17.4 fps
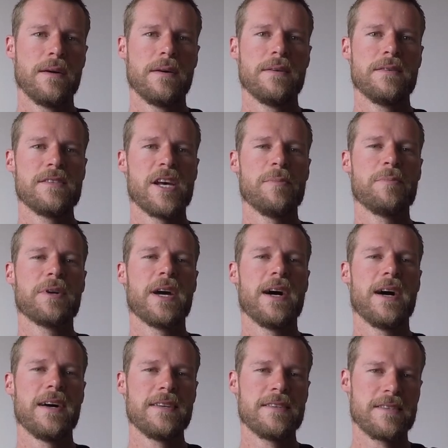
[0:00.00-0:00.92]
What's up,
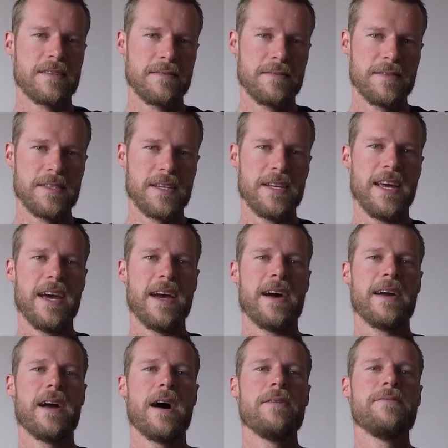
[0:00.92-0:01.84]
guys? Today
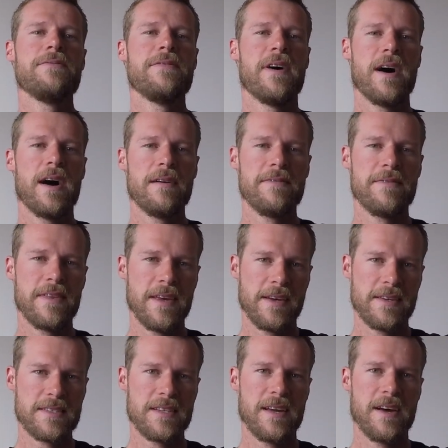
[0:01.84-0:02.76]
I got 5
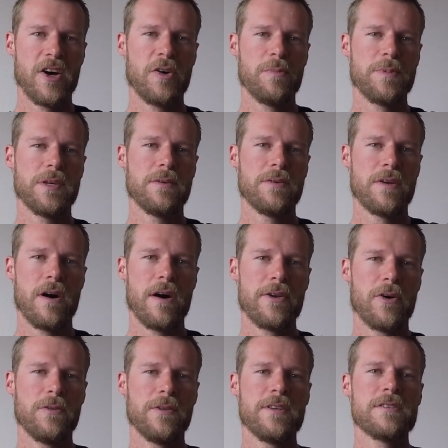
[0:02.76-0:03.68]
things to help you not
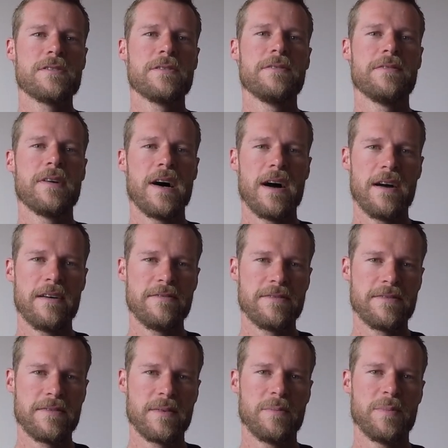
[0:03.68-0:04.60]
only
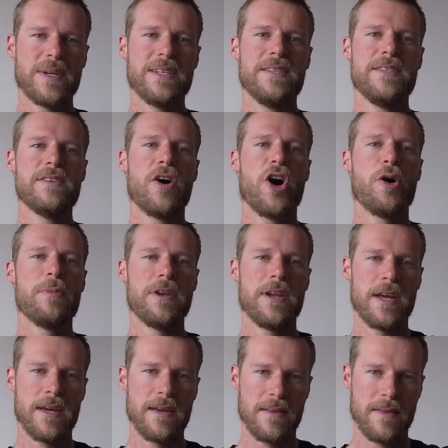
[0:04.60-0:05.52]
survive, but
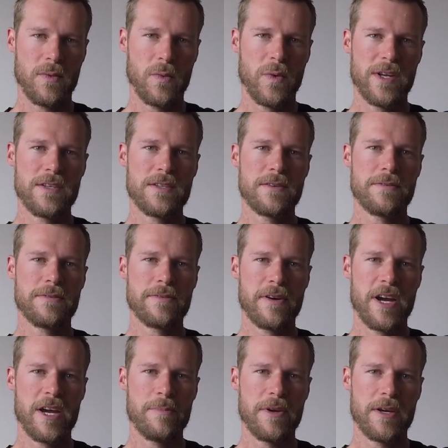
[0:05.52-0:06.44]
dominate winter
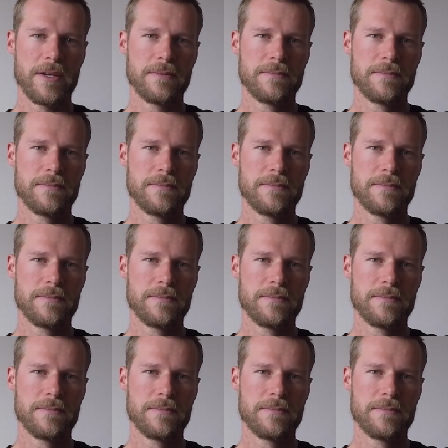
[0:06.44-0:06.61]
framing.